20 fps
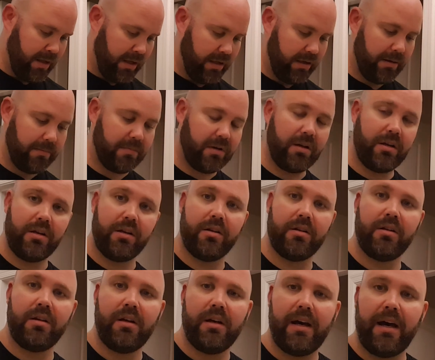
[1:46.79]
and I'm going
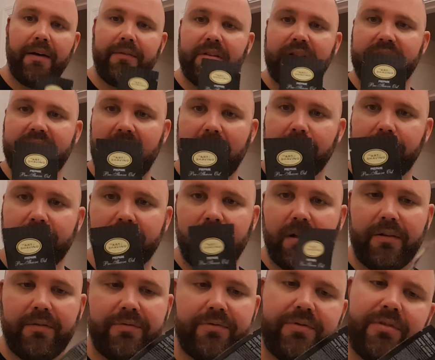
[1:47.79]
to have a sample
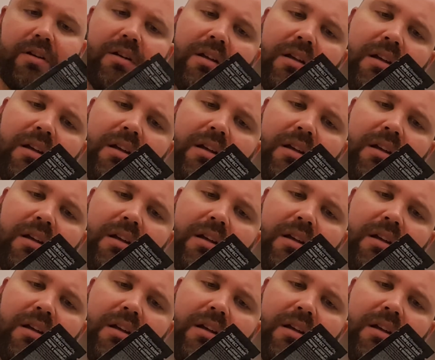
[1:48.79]
of